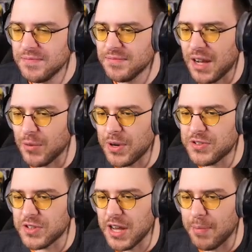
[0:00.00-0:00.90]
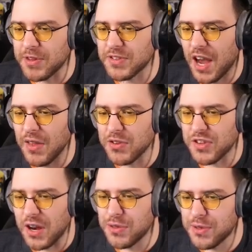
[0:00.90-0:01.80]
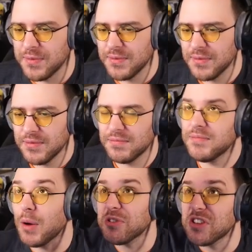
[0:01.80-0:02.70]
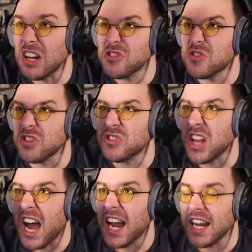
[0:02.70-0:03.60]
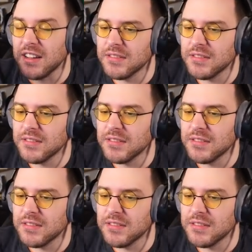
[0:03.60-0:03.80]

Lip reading: I would reach the top of the sky, the zenith. I would touch the sky.